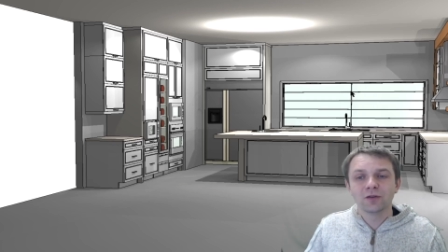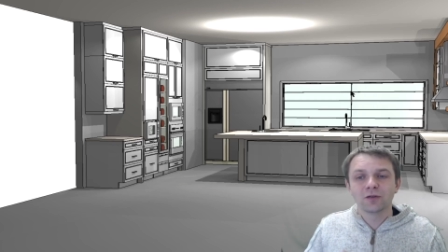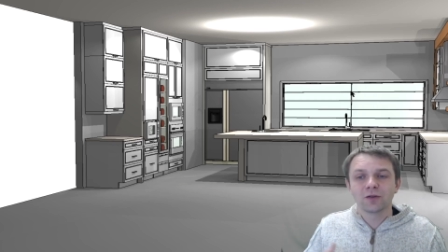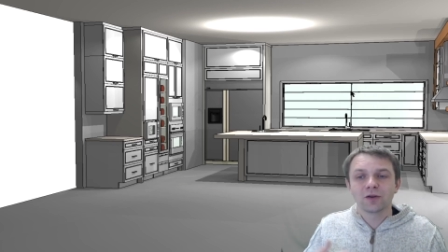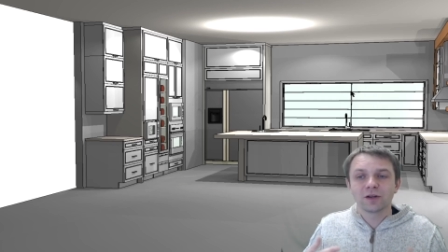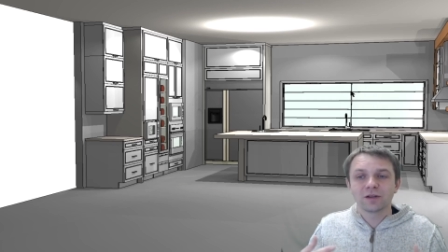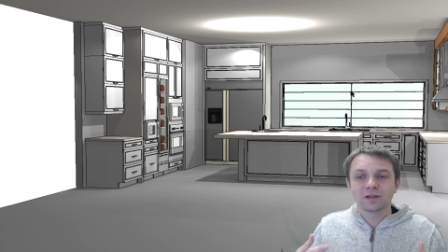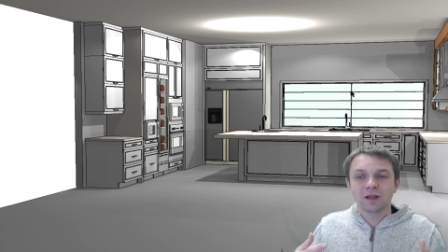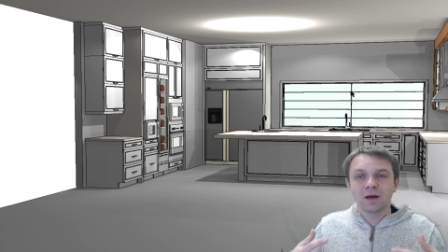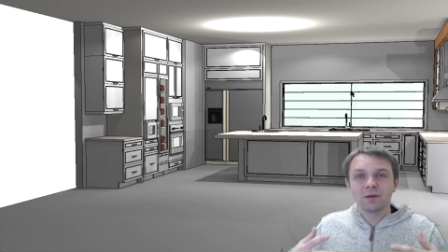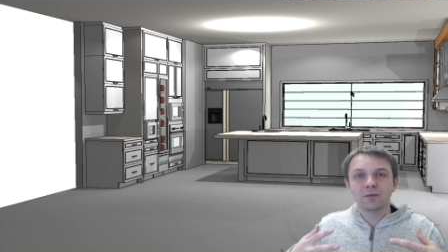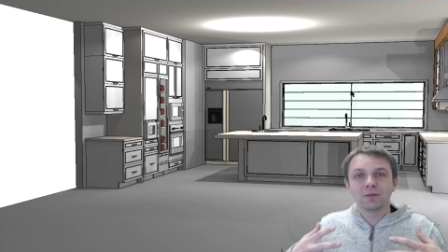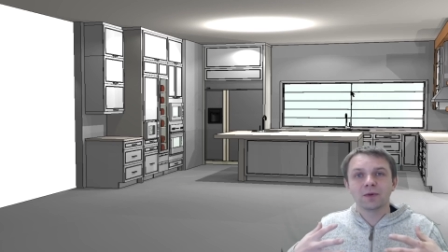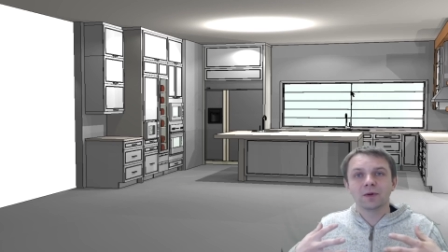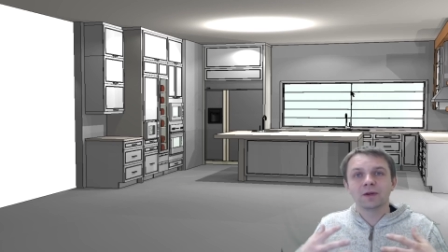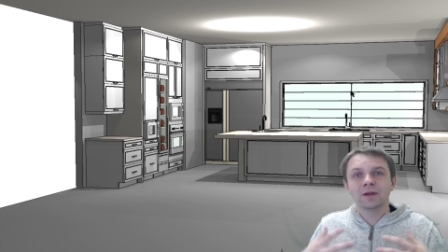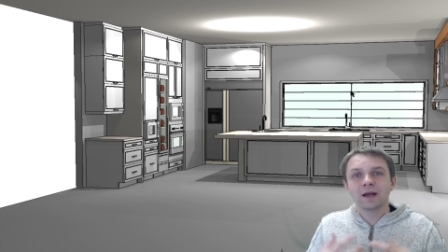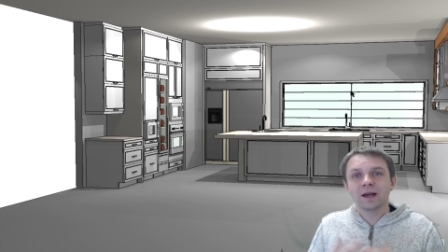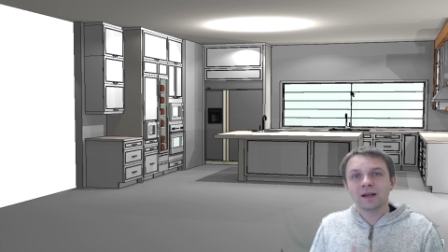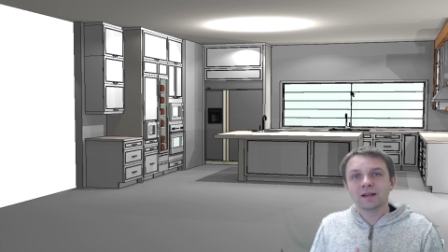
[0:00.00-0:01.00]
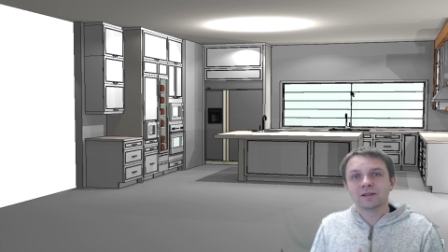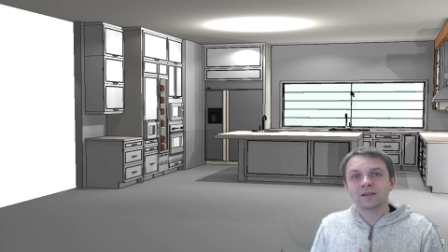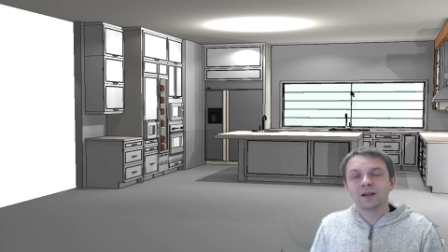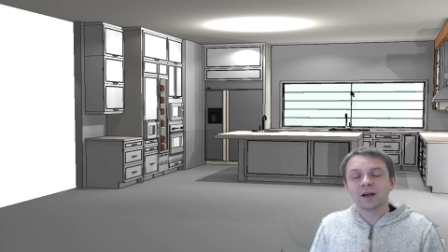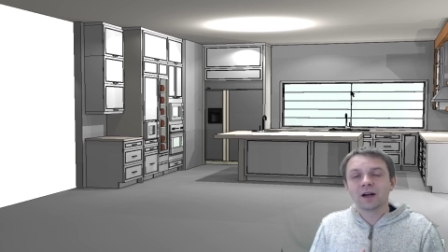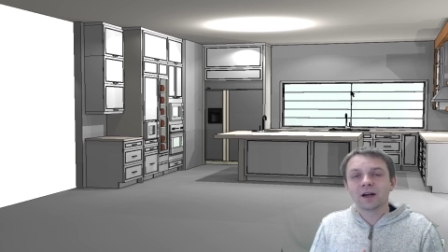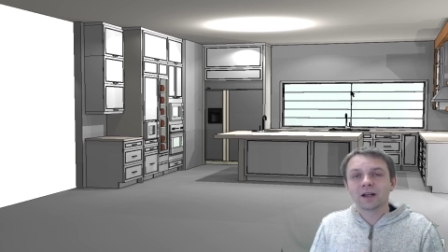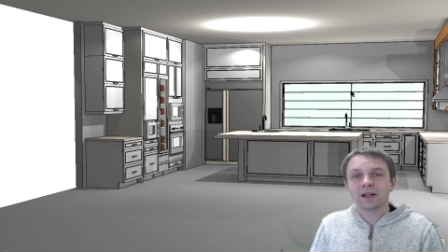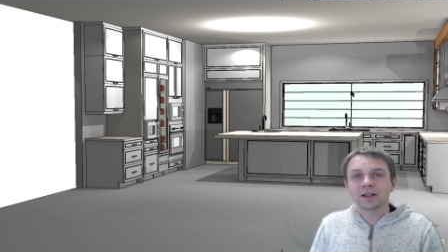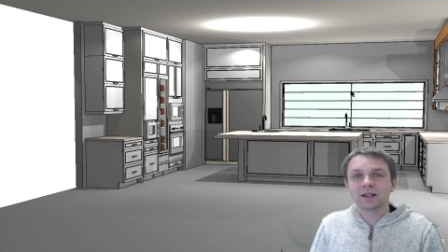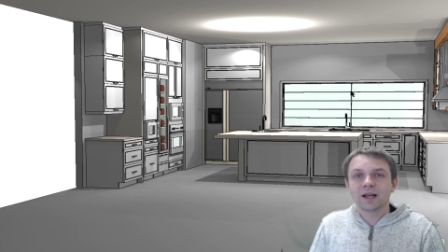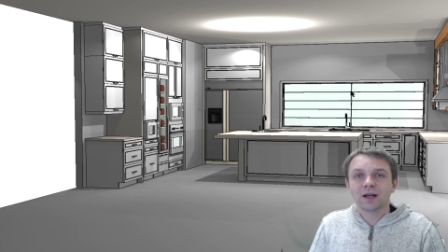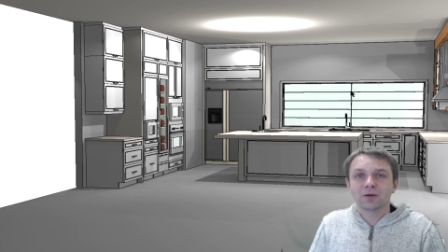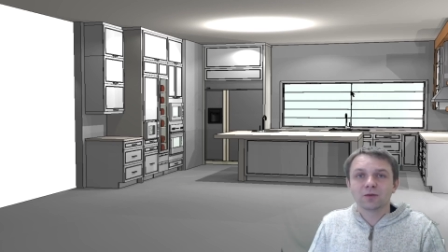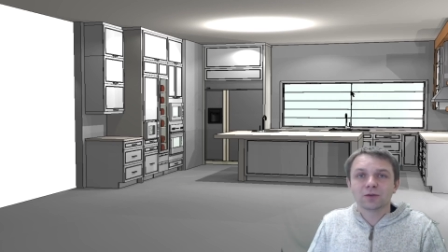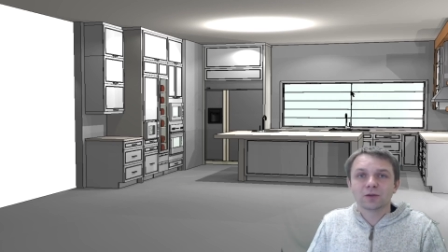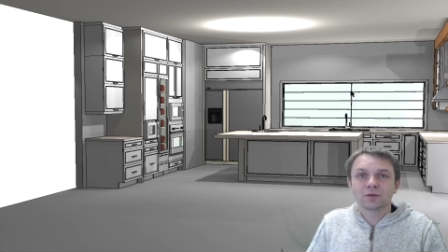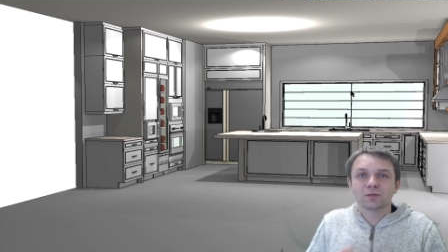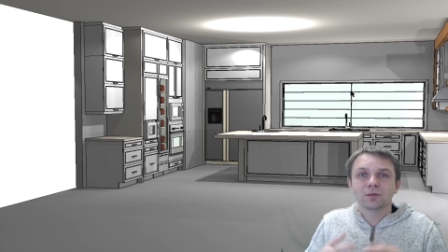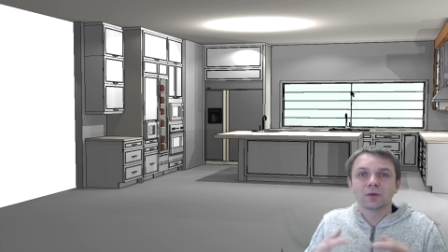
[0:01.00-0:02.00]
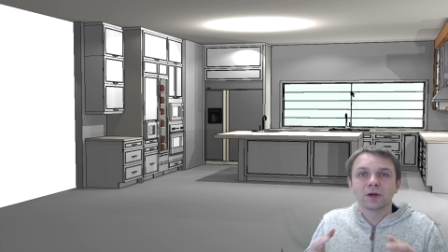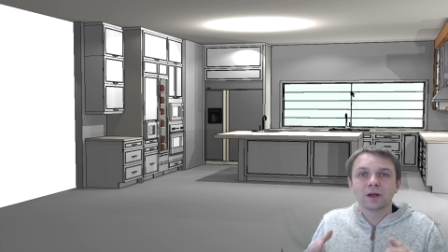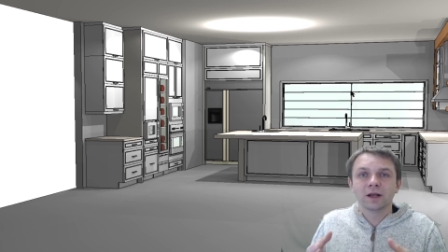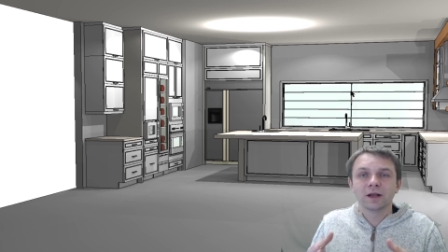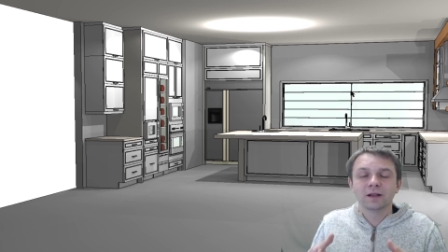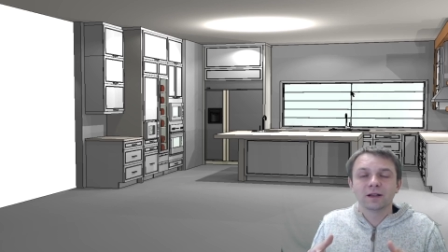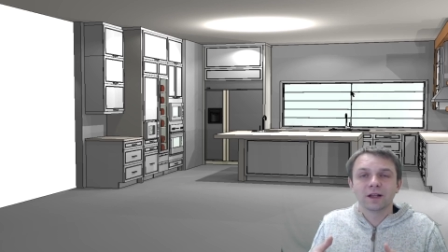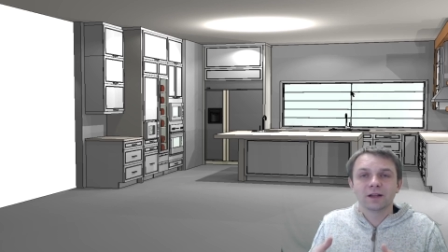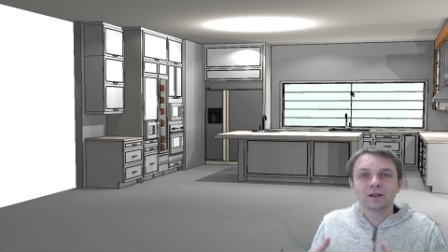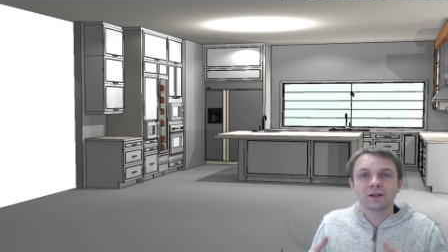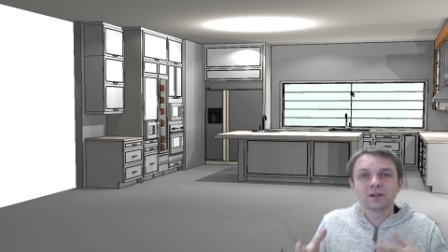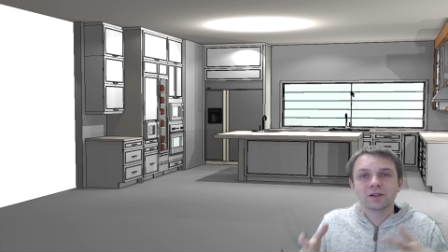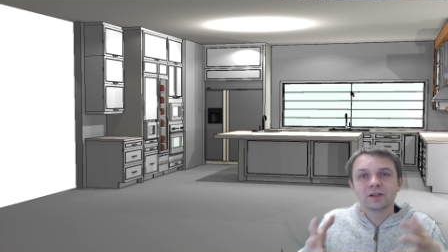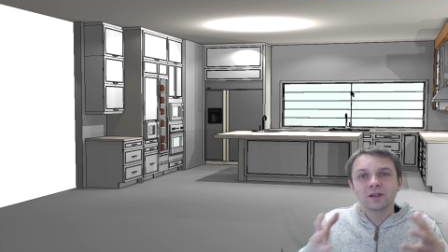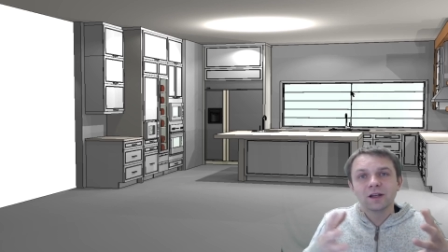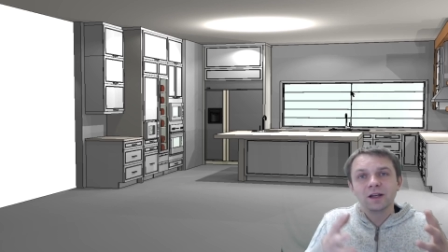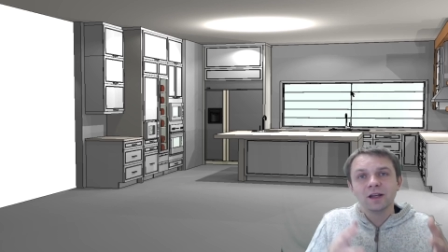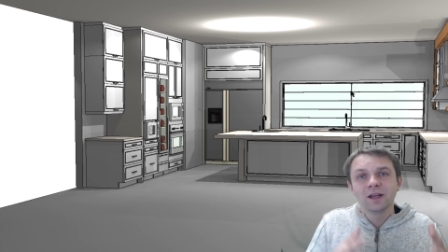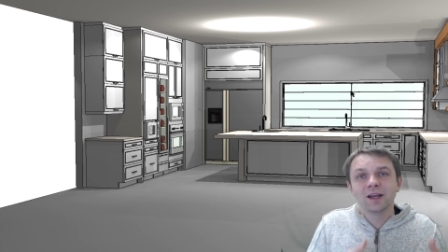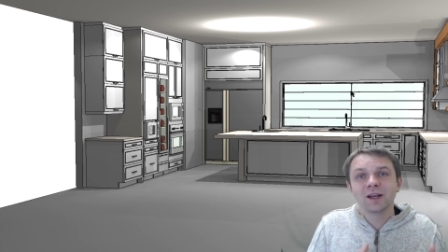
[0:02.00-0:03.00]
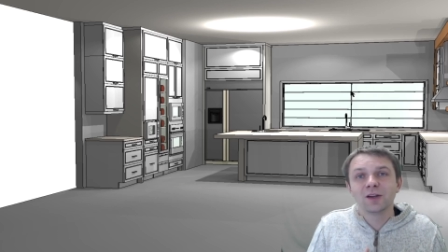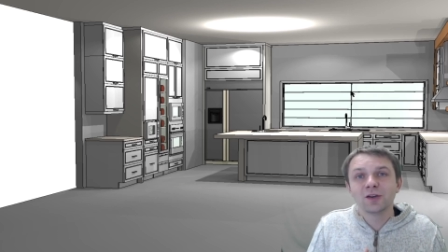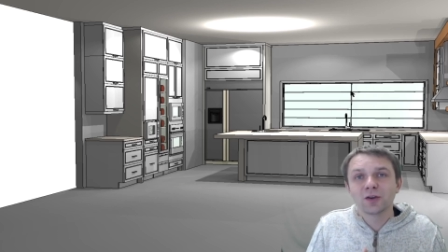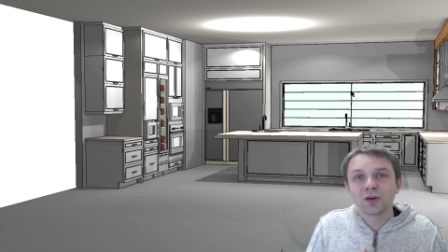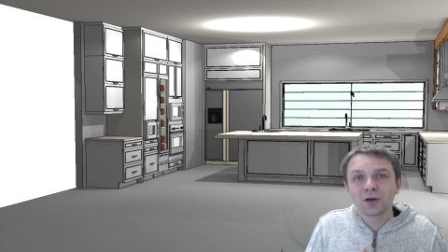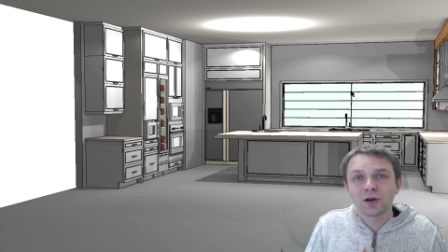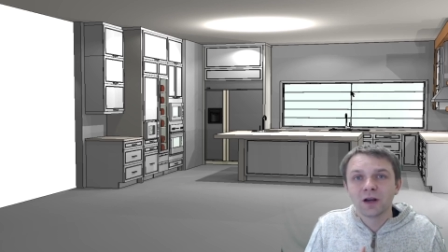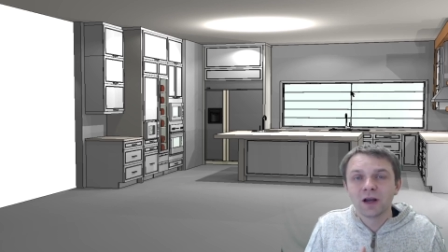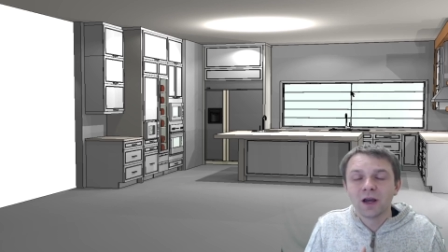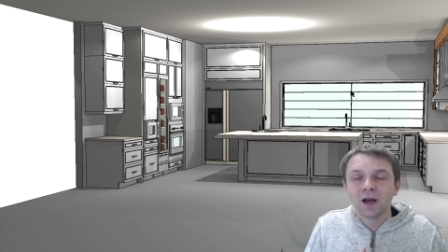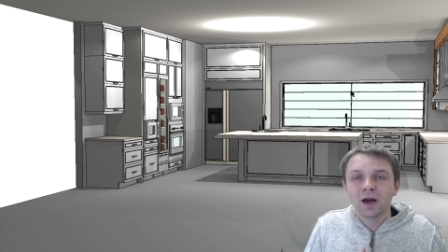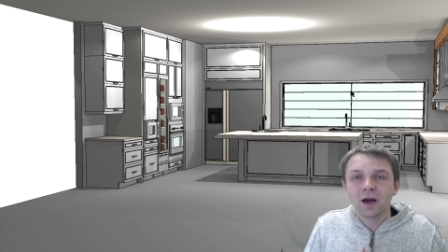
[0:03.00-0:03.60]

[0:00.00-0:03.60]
For example, as the architect was putting, that they're sitting in your